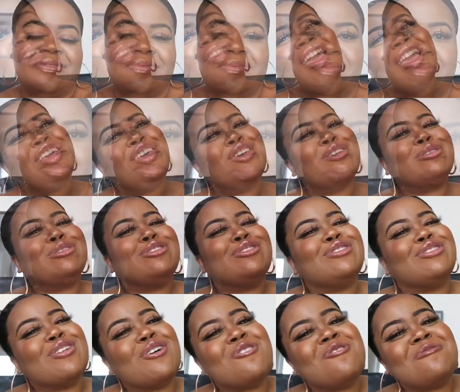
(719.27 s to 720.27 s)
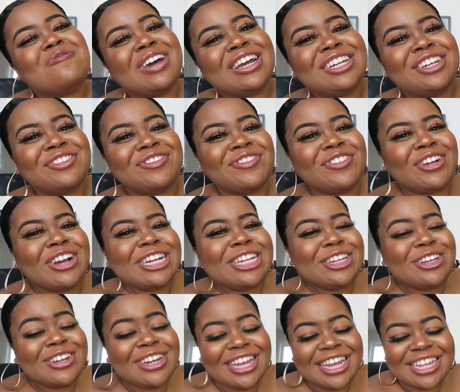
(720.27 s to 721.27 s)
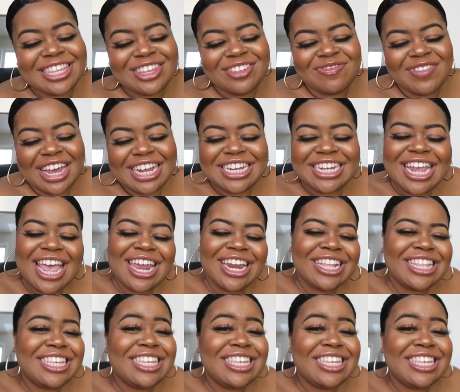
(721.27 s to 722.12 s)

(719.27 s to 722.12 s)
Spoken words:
Thank you so much for tuning into my channel.